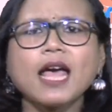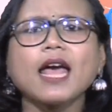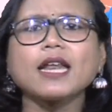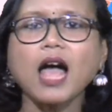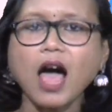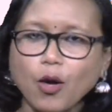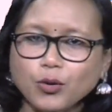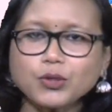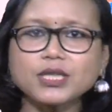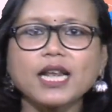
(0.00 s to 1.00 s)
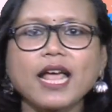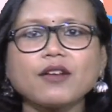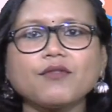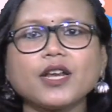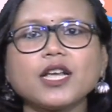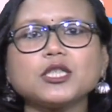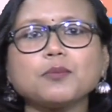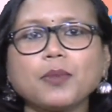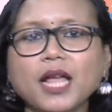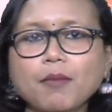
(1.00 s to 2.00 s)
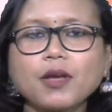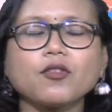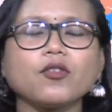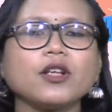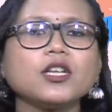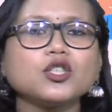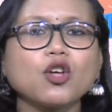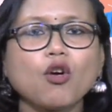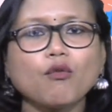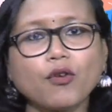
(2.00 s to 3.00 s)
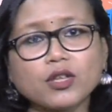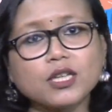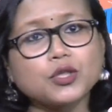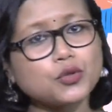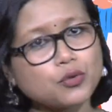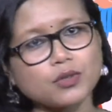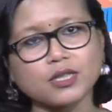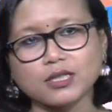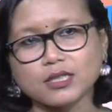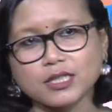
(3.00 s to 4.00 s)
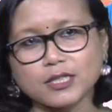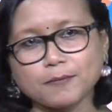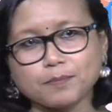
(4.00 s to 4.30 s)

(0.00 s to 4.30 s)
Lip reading: and how to select various play materials for the students.